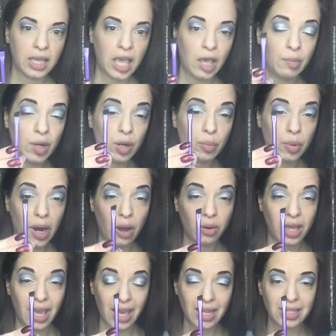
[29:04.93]
It came in a brow
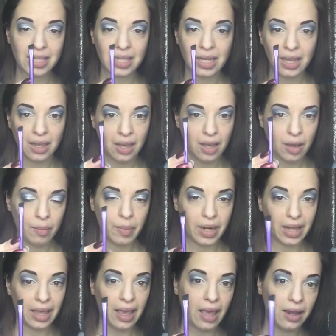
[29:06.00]
kit,
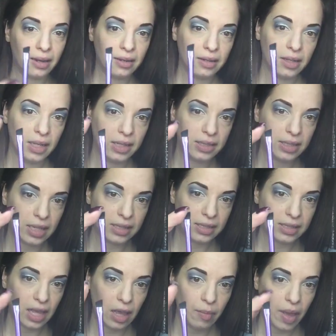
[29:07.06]
but again, it's that
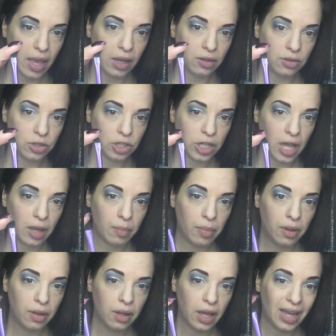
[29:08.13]
same angled shape,
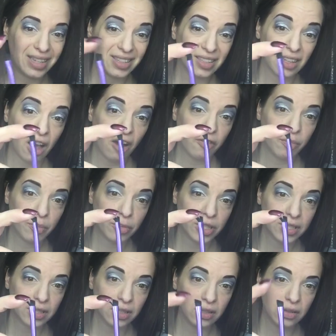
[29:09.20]
has soft
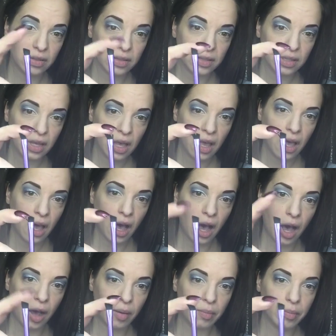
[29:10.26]
bristles,
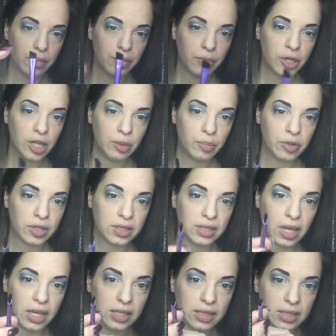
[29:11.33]
pretty
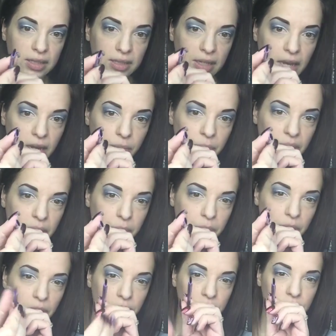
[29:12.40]
precise. It's not a big
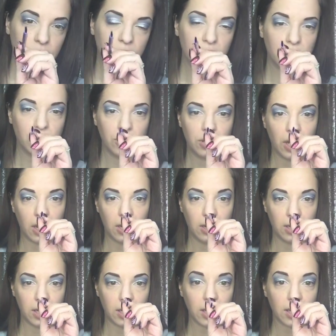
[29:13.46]
brush, so you're not going
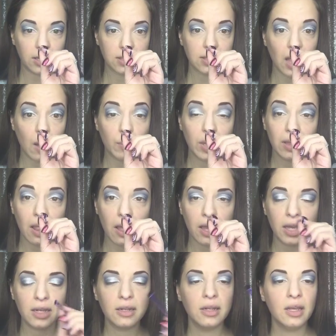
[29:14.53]
to get like a sloppy
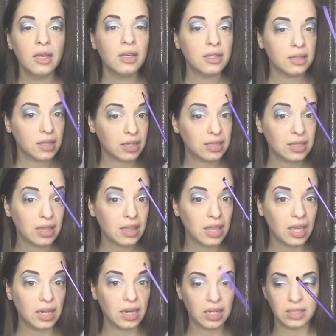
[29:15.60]
line. Nice and
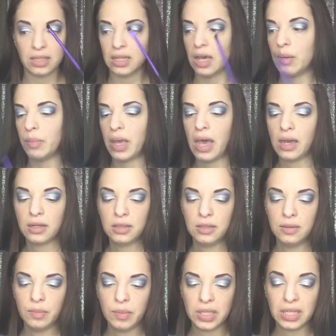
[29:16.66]
thin, nice and compact.
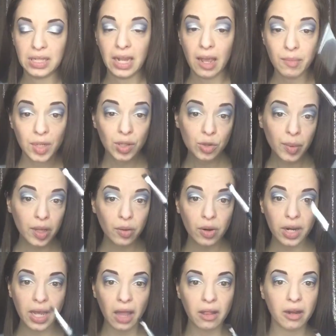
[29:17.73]
But today I'm going to use my
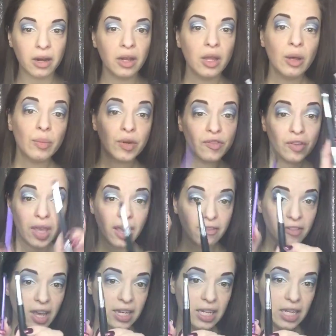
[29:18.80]
Laura Geller, but if you can't
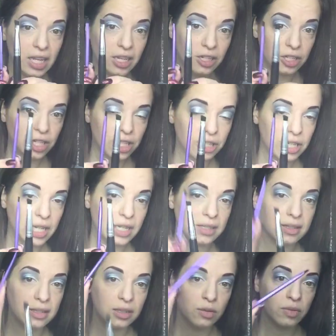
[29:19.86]
find it and you're
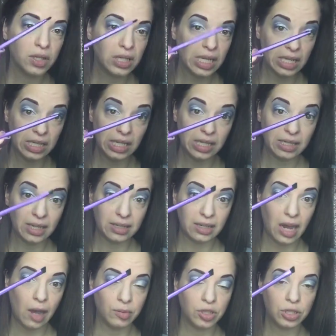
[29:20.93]
curious, Real Techniques has
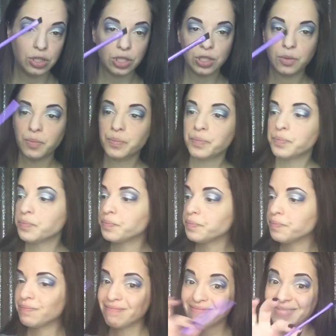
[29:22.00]
an option too.
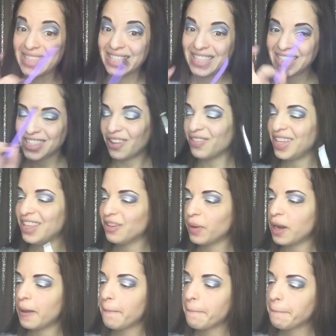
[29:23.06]
So either
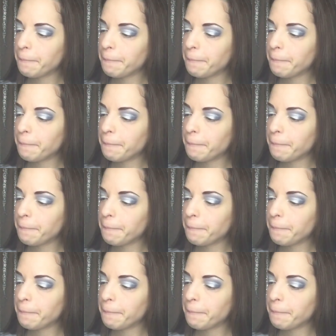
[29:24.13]
one.